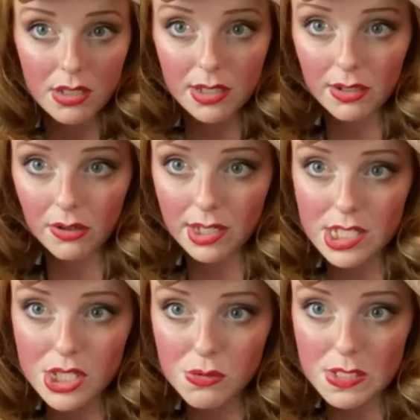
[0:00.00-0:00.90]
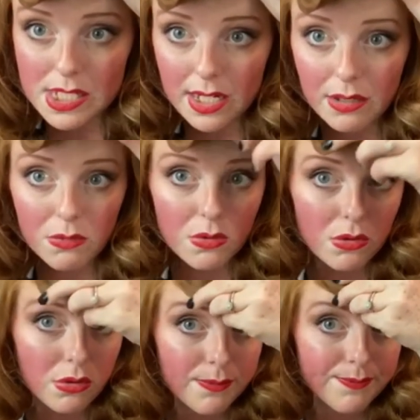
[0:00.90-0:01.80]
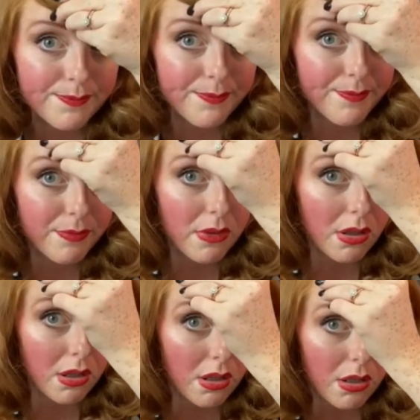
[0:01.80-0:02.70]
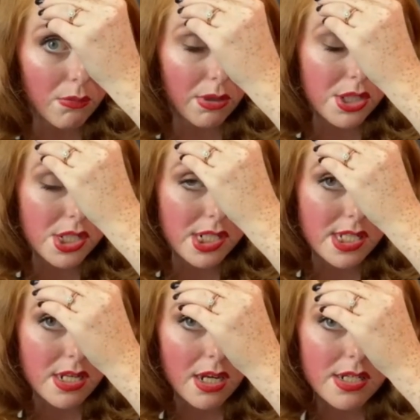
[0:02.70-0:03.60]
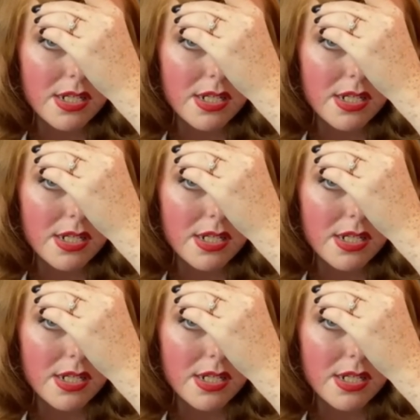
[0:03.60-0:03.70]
they call it a suicide roll, which it does not,